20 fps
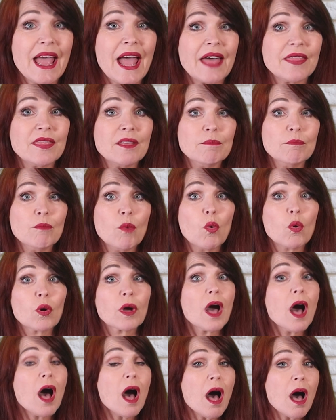and the more
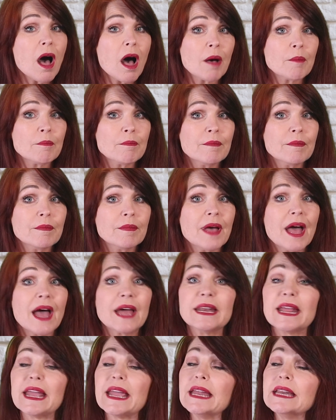calm
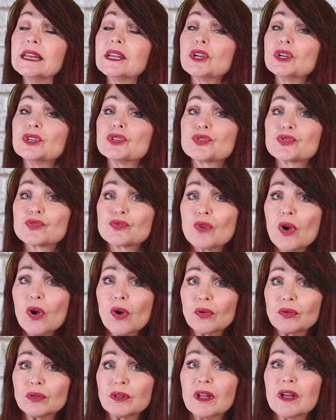and in
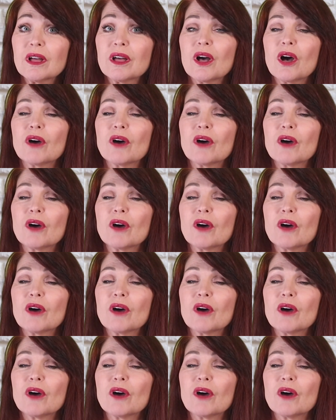control